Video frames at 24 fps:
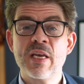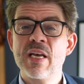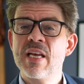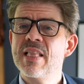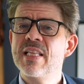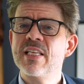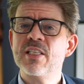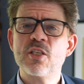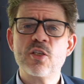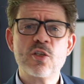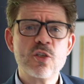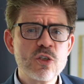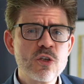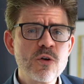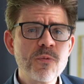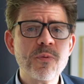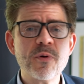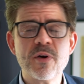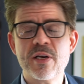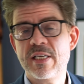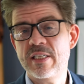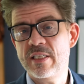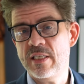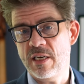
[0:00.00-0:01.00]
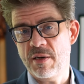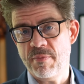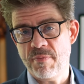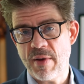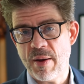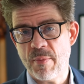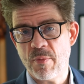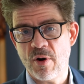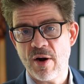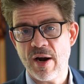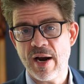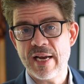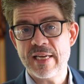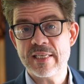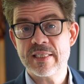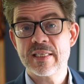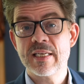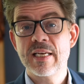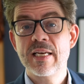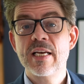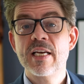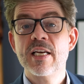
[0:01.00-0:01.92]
This is super easy to memorize,